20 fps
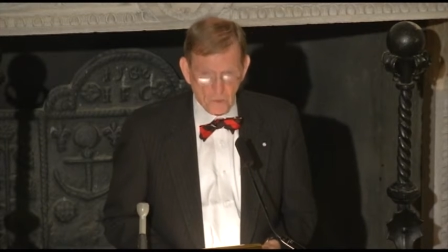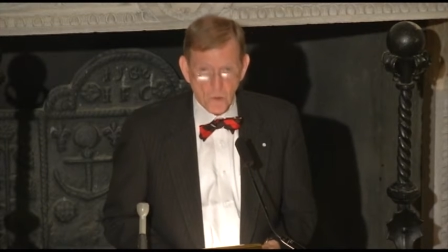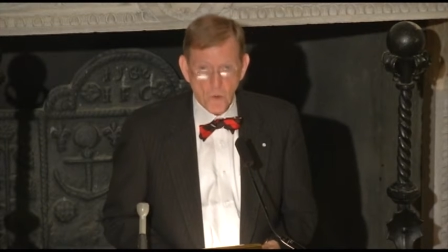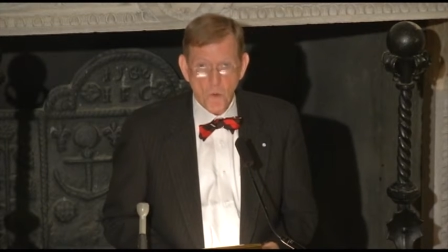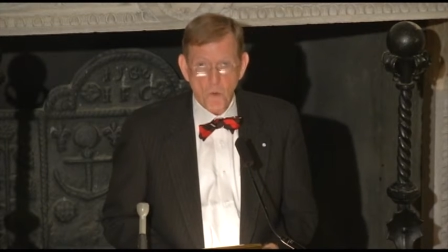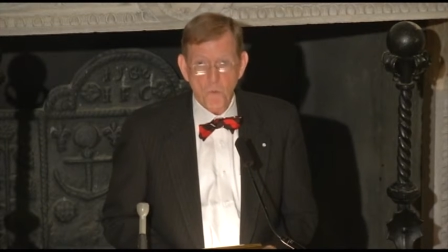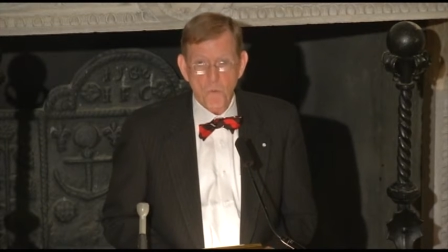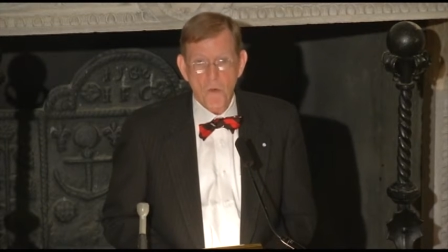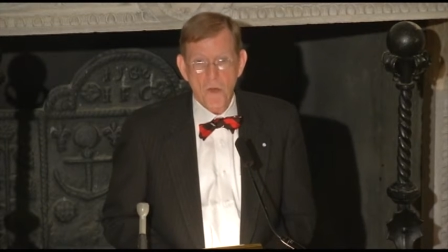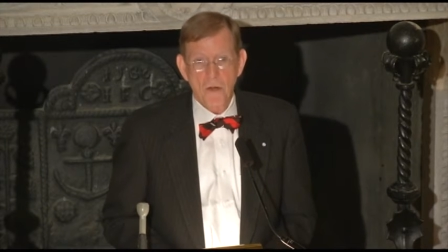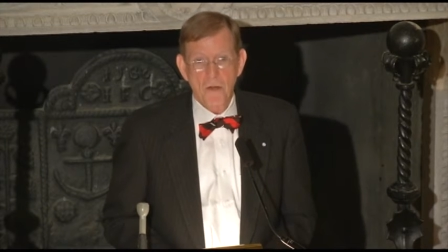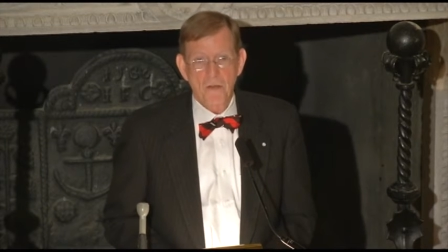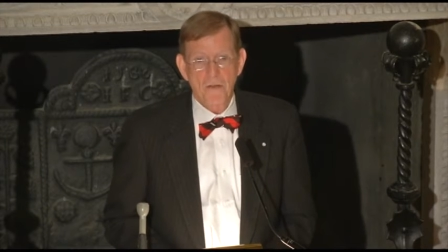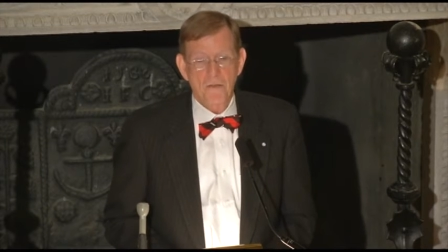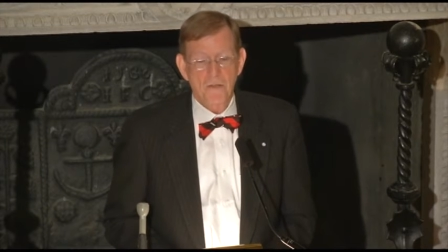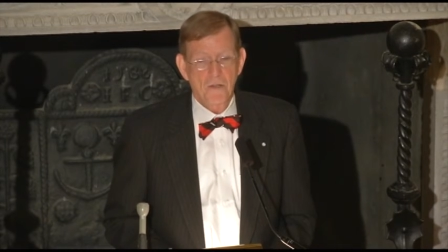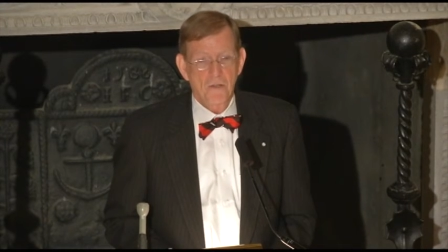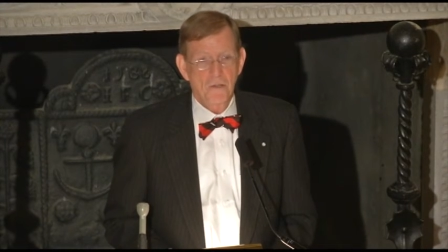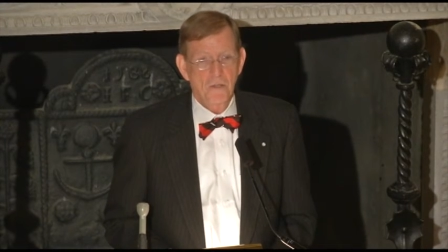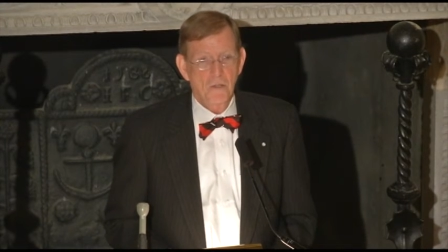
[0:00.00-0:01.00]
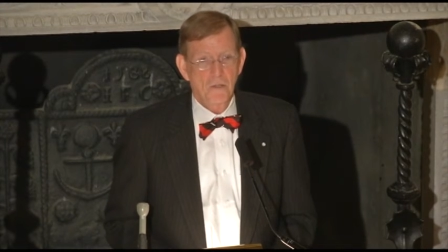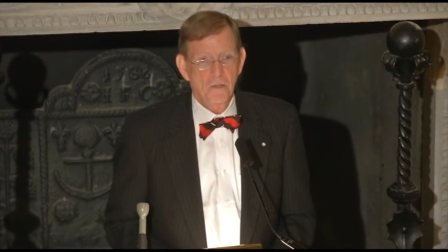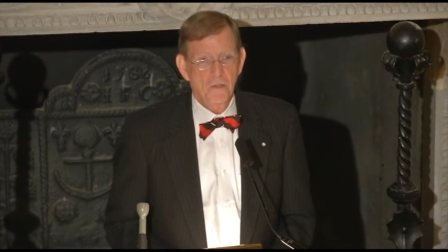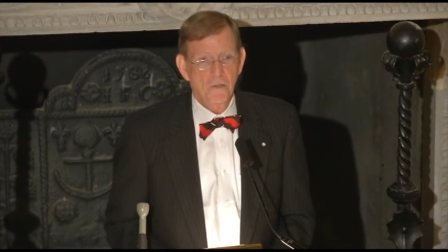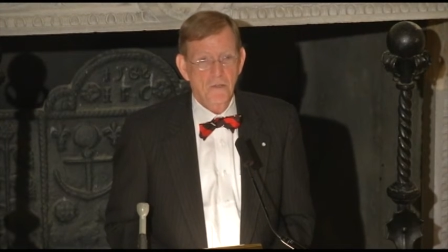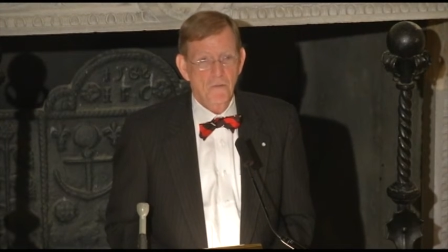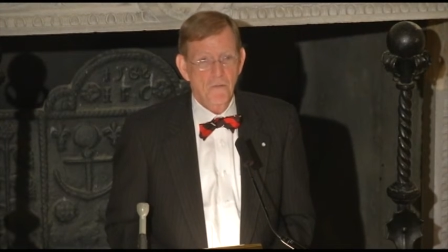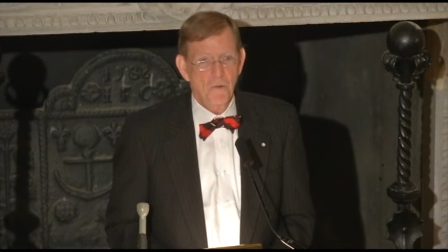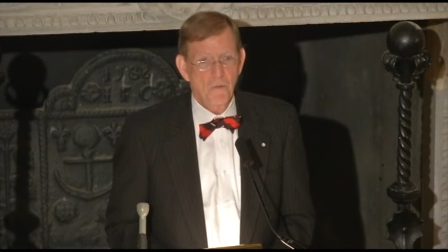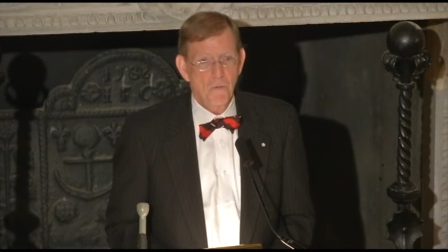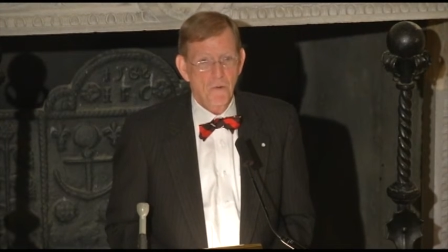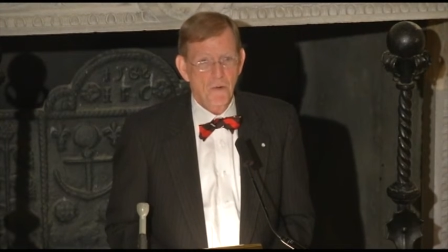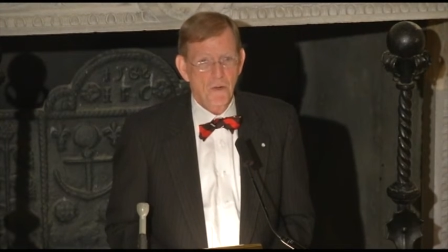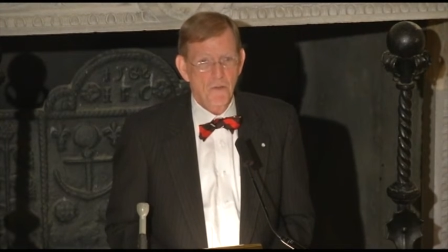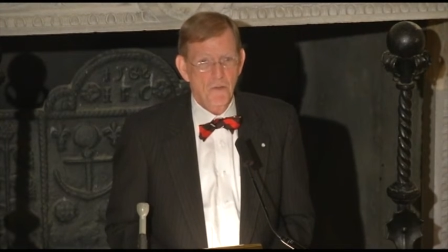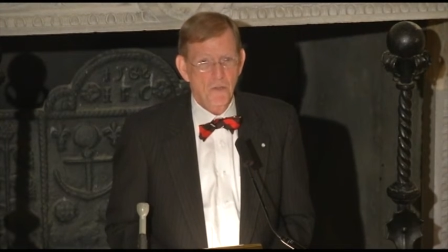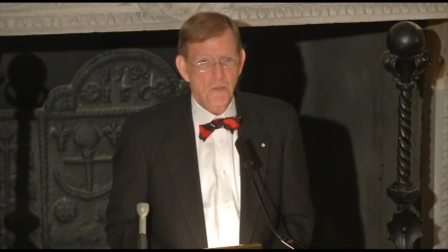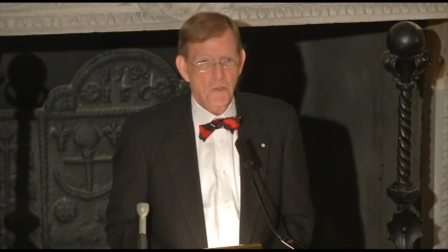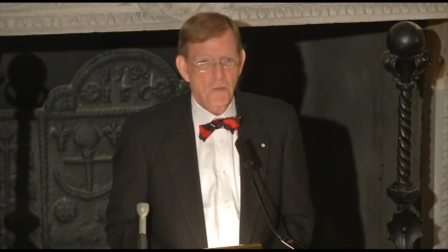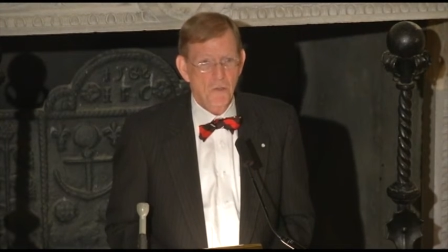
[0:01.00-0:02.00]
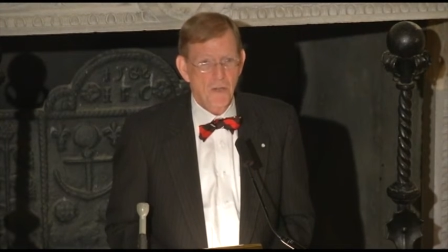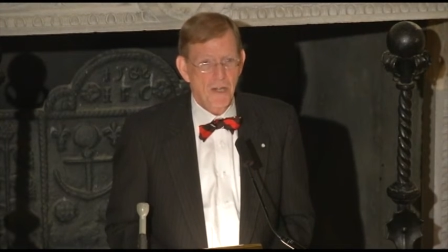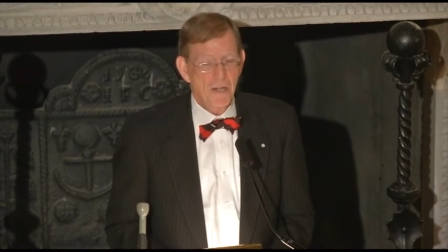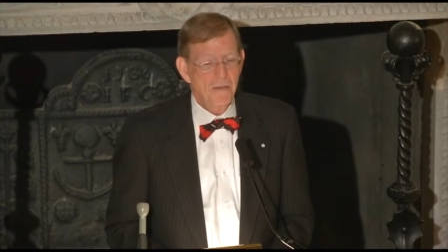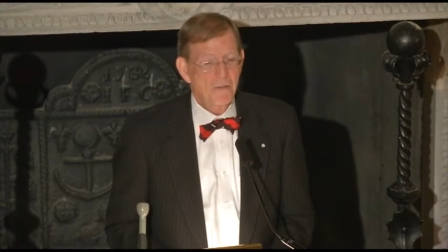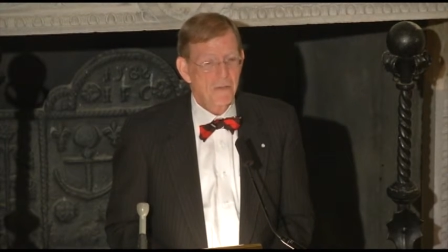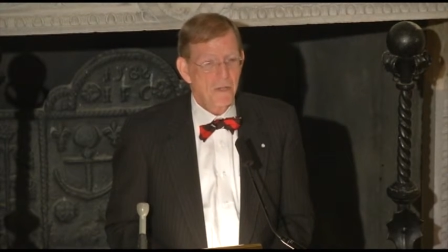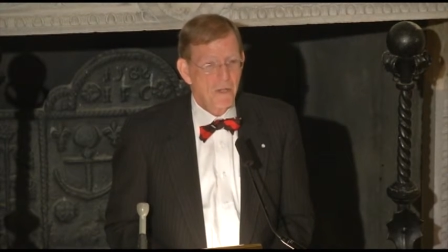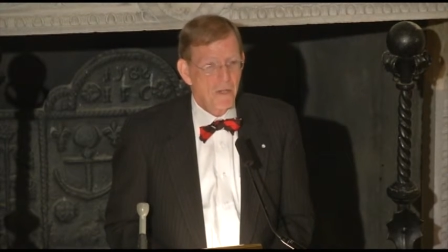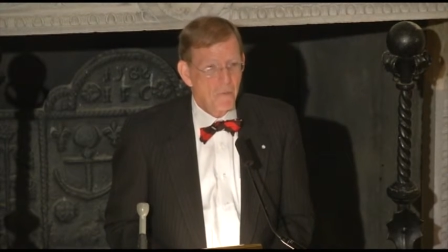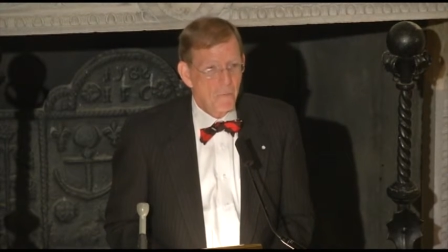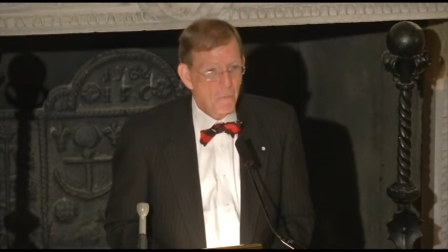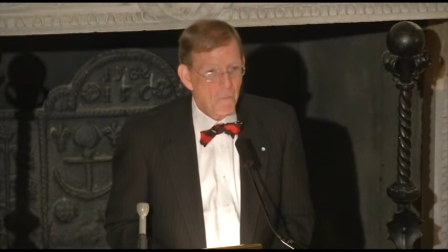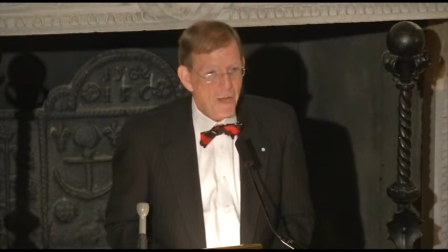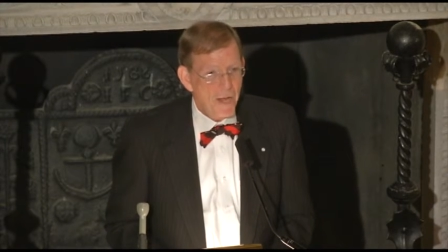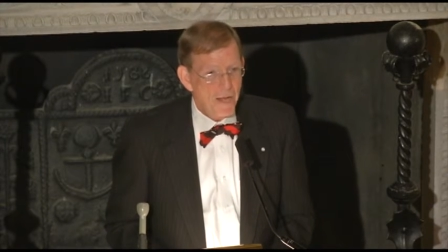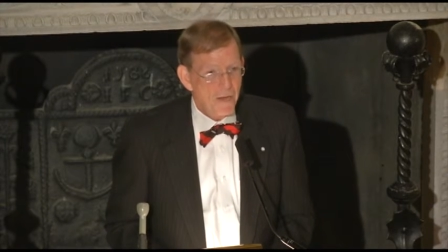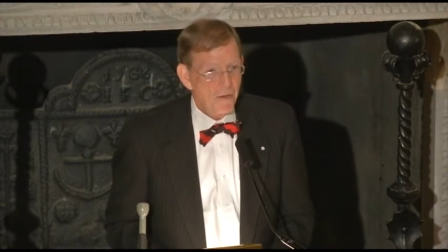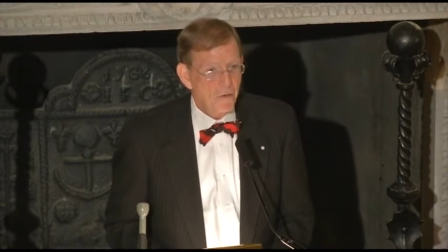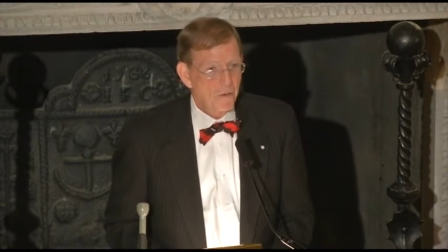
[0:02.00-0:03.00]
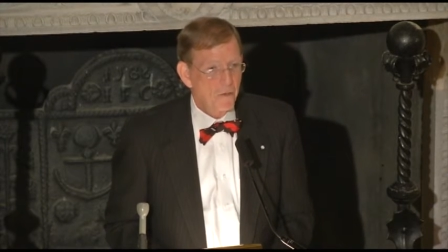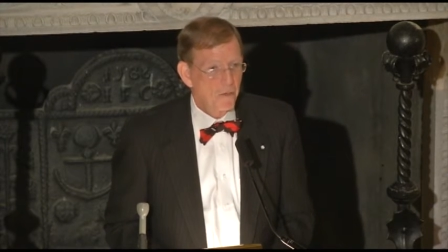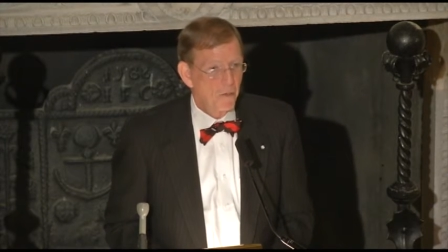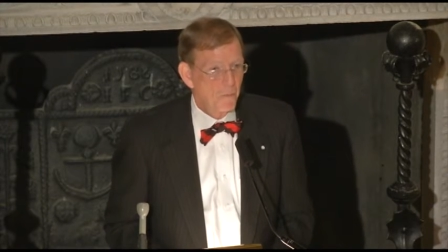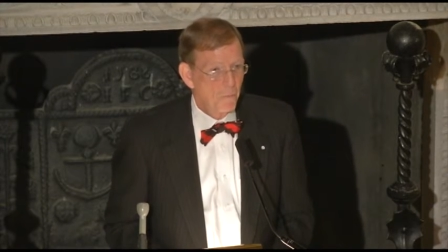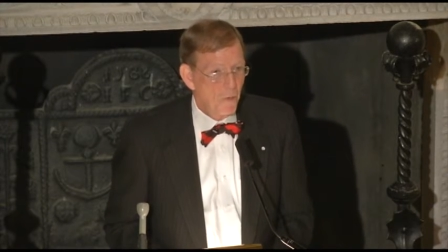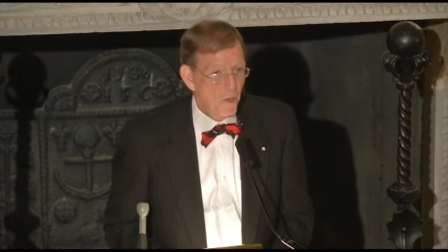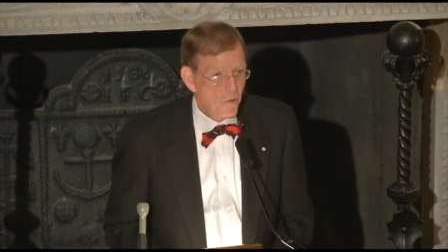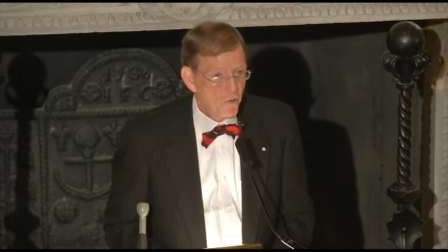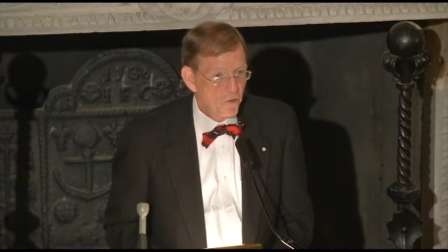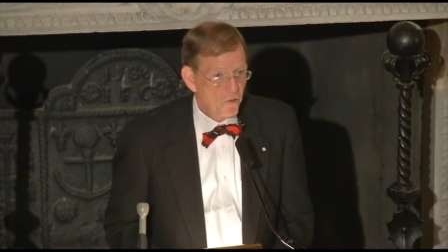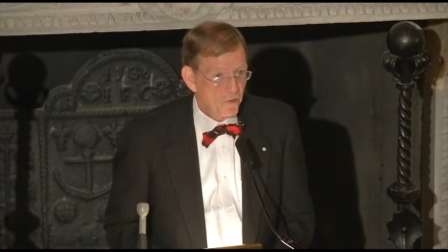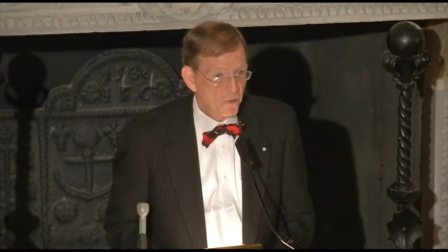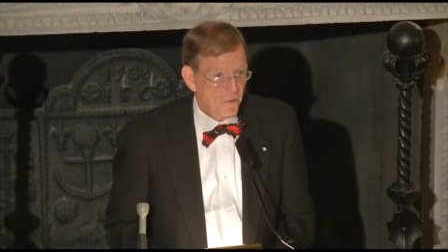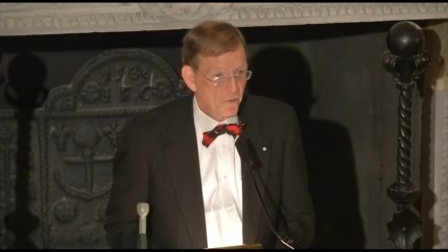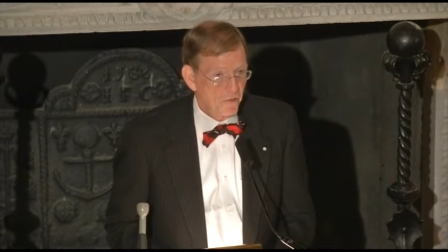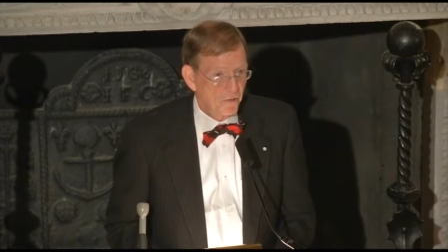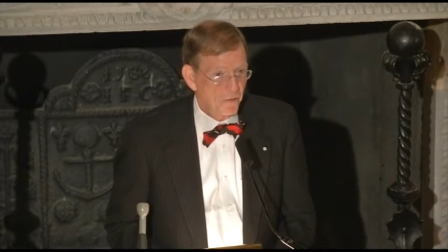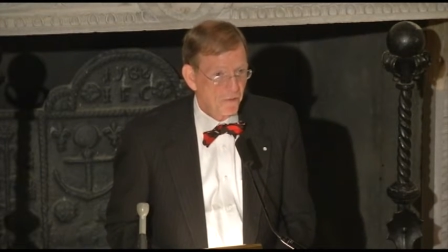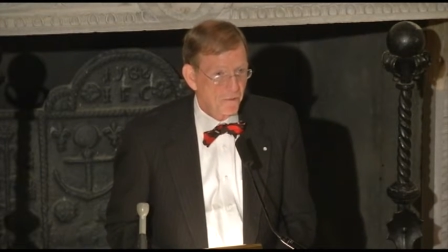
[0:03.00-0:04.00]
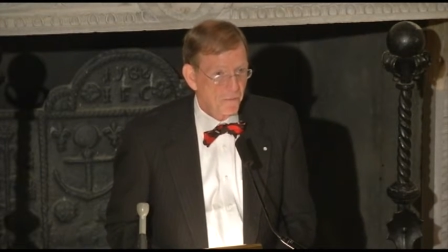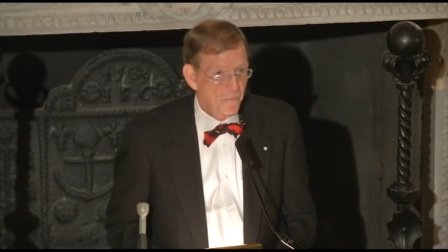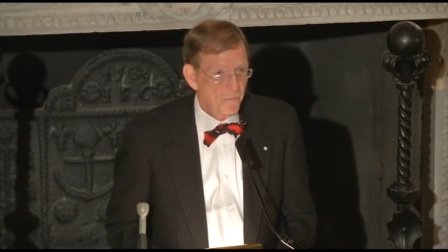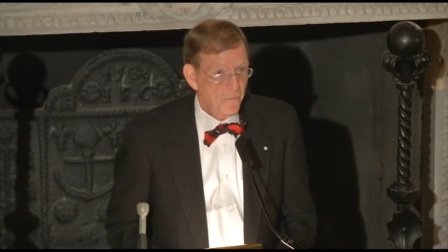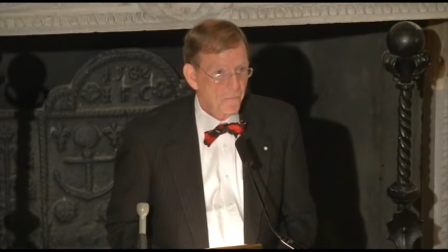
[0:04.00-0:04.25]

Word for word: Cornwallis and Tarleton referred to as minor commotions,